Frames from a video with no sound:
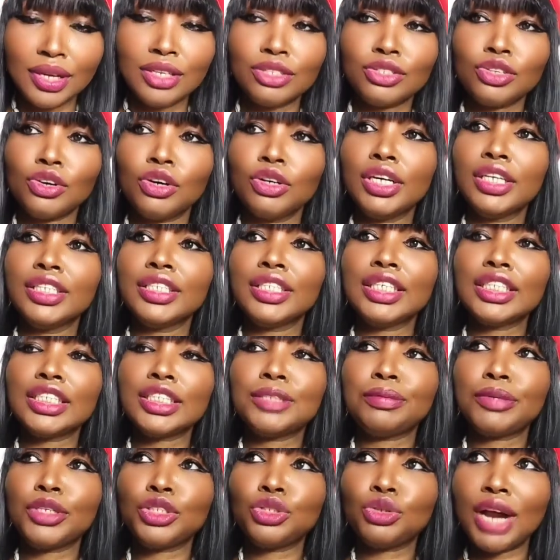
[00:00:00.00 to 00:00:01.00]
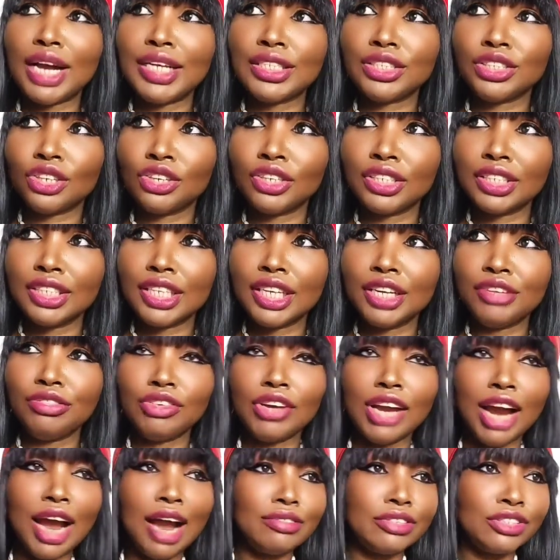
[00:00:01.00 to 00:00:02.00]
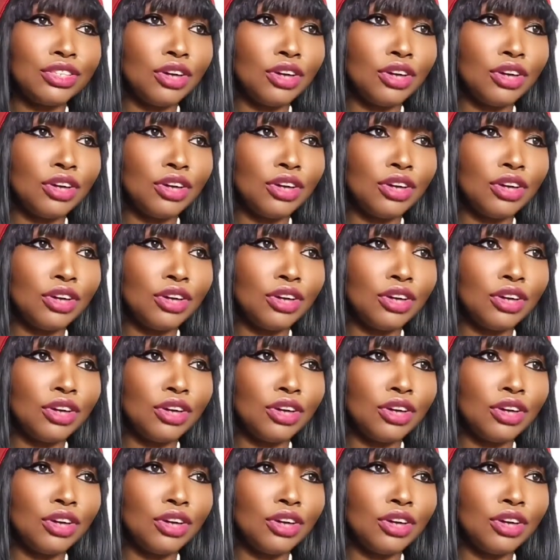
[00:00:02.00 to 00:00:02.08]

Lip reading: So in this spiritual journey, if you have